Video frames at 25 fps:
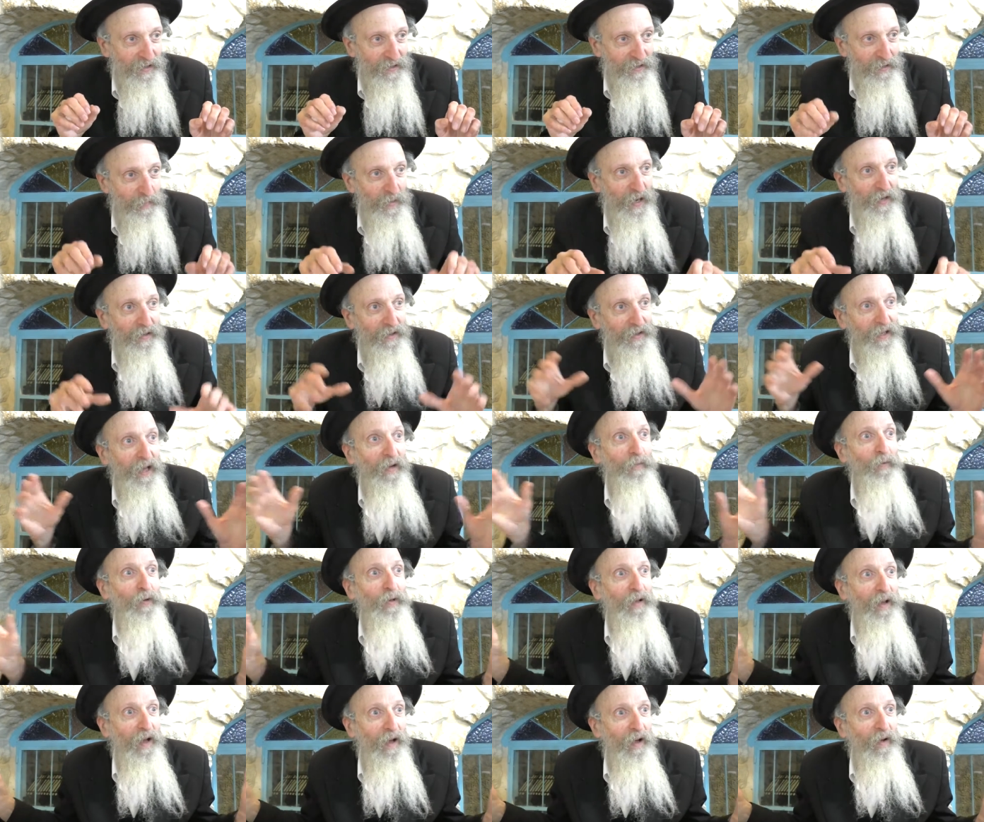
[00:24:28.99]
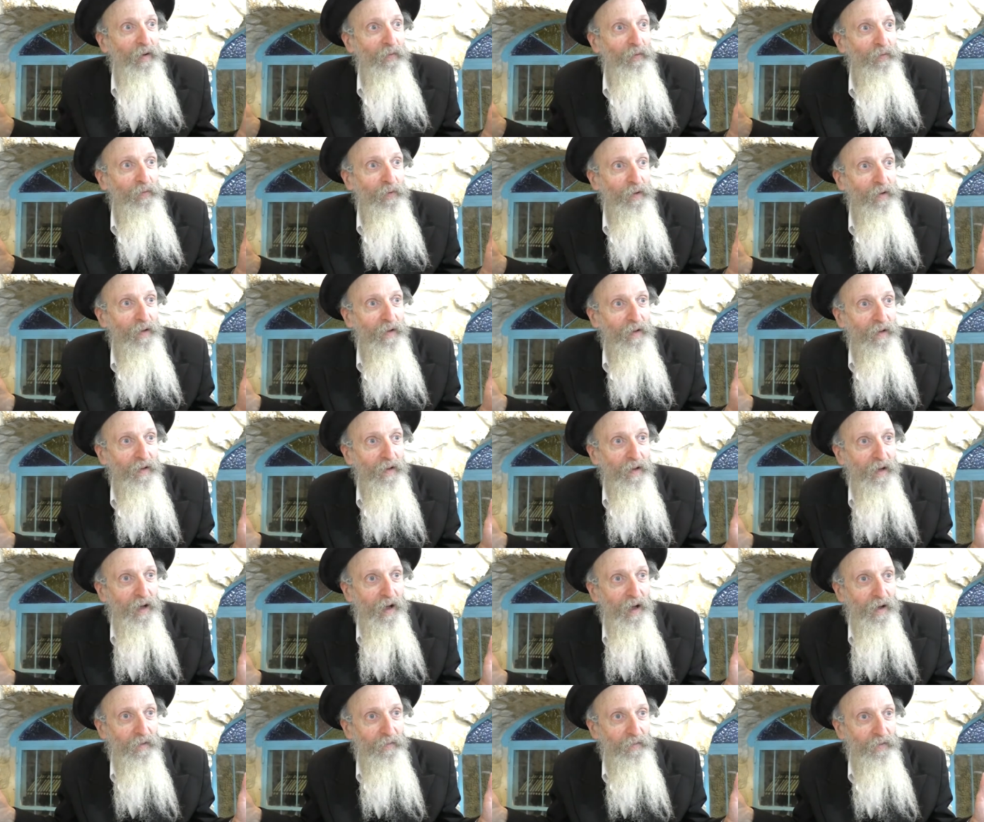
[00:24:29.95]
to be on the level of,
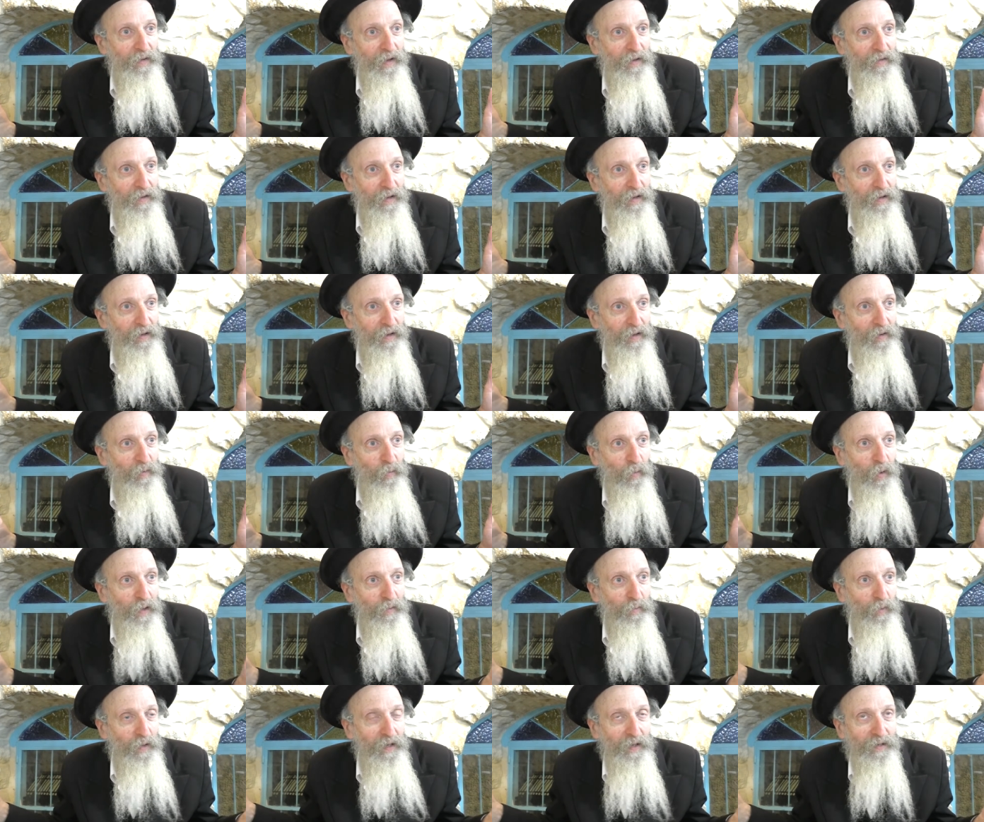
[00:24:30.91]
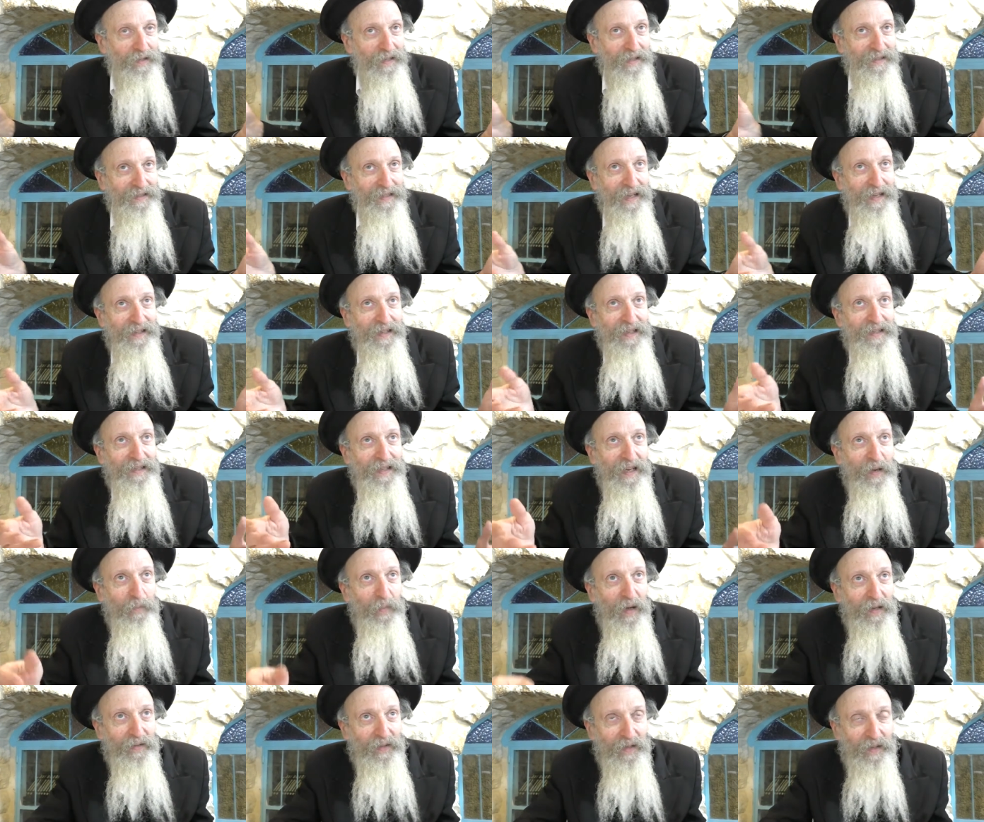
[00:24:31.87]
of what, it's, it's, like they say
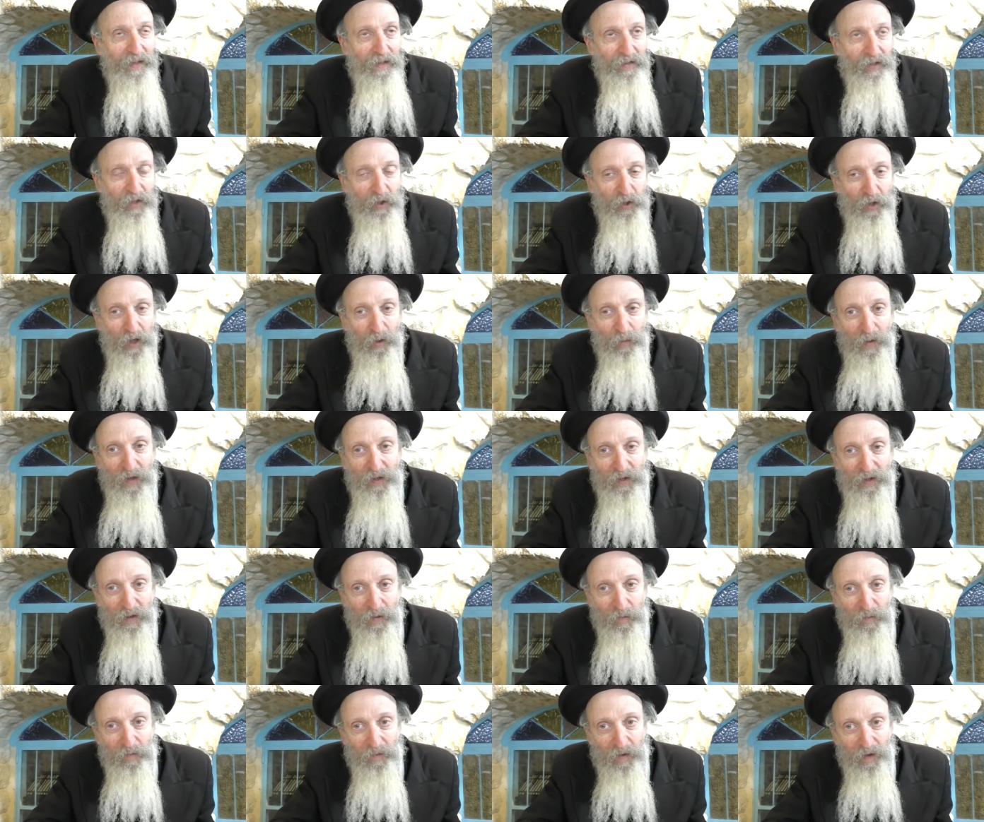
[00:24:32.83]
about the, the generation of,